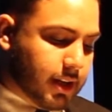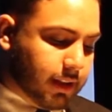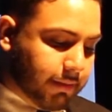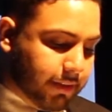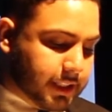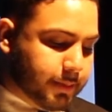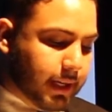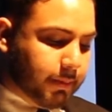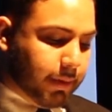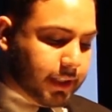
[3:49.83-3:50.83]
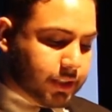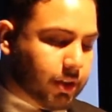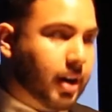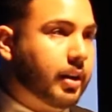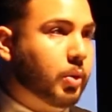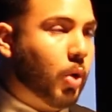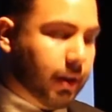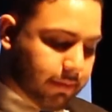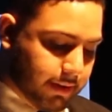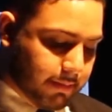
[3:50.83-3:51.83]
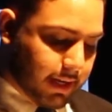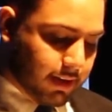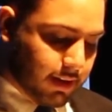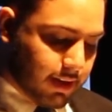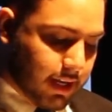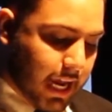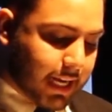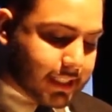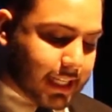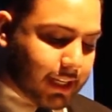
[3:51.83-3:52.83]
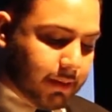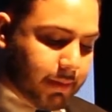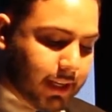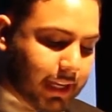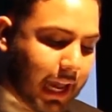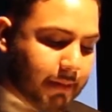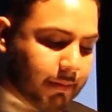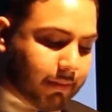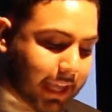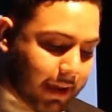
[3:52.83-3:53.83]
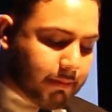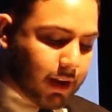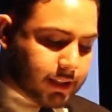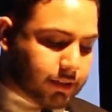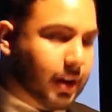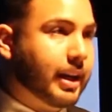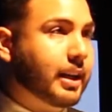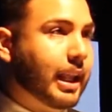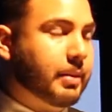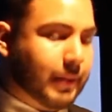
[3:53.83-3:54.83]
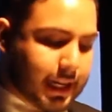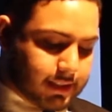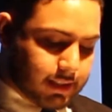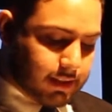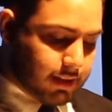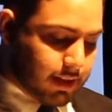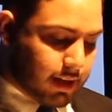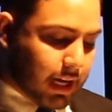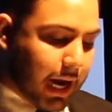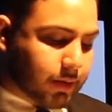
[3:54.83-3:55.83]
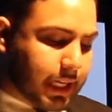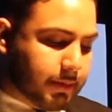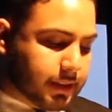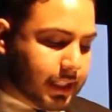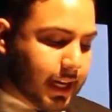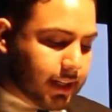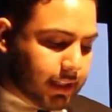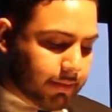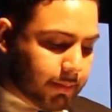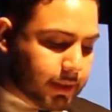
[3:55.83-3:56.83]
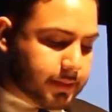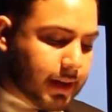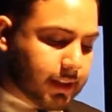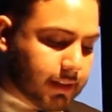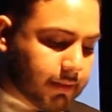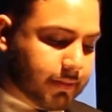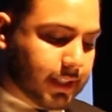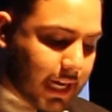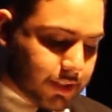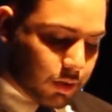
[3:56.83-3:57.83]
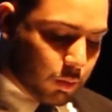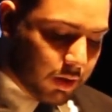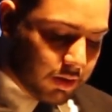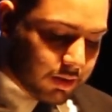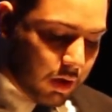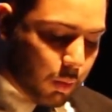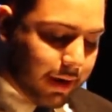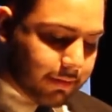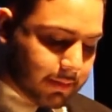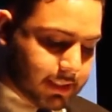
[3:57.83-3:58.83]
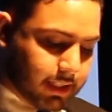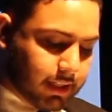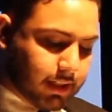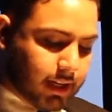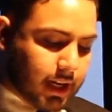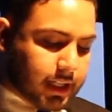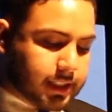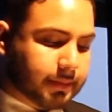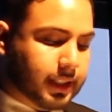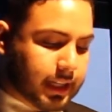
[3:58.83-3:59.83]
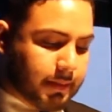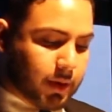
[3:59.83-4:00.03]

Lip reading: the first being Birch Rock in Waterford, Maine, and the second being Camp Montserrat in Lake Placid, I was able to gain a different perspective of the natural world away from the city, something that